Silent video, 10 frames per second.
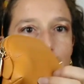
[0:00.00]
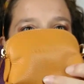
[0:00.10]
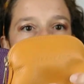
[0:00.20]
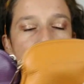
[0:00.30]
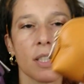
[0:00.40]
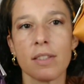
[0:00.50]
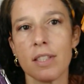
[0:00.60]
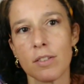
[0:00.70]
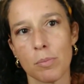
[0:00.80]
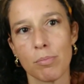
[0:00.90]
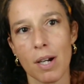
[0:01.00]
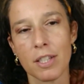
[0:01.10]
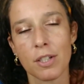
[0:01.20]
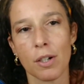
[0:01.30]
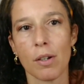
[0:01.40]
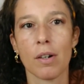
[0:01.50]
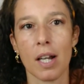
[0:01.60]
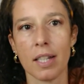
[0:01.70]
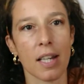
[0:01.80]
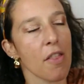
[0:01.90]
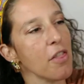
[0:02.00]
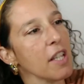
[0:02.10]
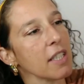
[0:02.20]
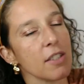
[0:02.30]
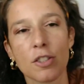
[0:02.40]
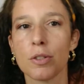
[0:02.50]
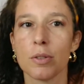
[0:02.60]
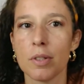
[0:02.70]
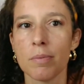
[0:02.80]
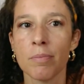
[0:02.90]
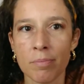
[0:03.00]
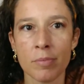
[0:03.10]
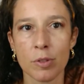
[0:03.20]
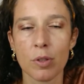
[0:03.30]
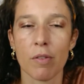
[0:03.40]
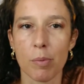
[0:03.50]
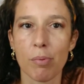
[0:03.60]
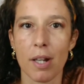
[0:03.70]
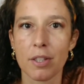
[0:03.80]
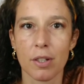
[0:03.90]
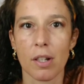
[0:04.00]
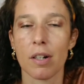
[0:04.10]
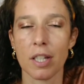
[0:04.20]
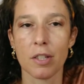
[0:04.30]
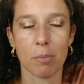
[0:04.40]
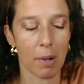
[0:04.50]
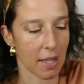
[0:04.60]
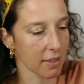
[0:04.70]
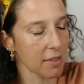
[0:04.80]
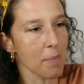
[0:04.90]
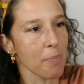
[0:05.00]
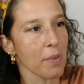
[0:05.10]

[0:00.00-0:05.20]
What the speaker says: As you can see, it's a bright color, and I think it's good to have a bright color in your bags.